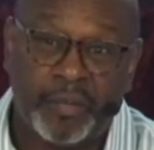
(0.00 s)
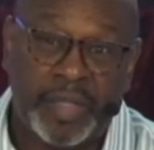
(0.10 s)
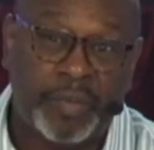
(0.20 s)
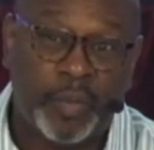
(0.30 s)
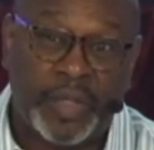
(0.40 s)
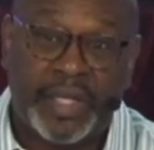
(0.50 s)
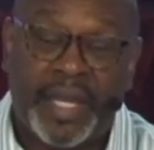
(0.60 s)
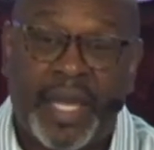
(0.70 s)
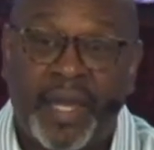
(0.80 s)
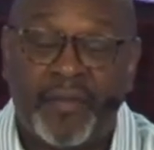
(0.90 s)
maybe
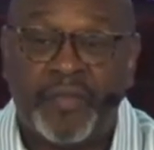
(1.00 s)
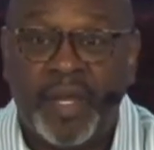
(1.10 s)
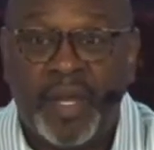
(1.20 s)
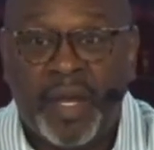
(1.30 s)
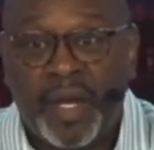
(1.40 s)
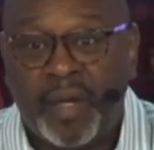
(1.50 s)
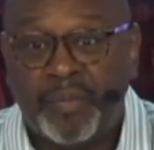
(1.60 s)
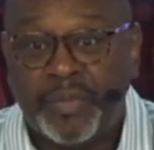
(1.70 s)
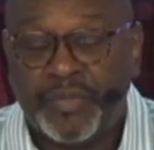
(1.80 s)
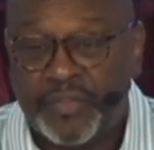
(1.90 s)

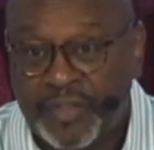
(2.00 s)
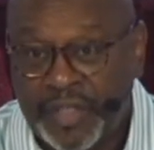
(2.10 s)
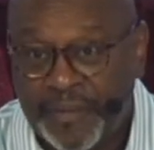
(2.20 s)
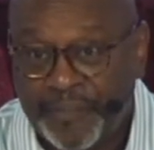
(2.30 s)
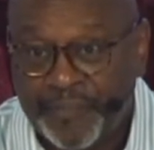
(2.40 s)
1.5%,